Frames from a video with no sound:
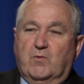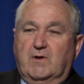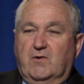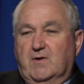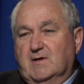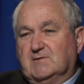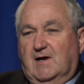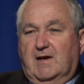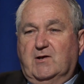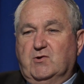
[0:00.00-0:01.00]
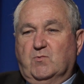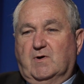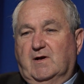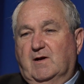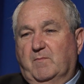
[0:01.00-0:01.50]
when you decided you
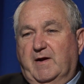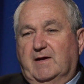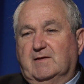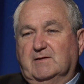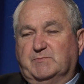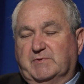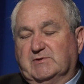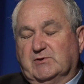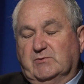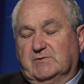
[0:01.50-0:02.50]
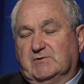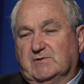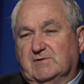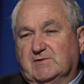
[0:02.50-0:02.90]
wanted to make these pursuits?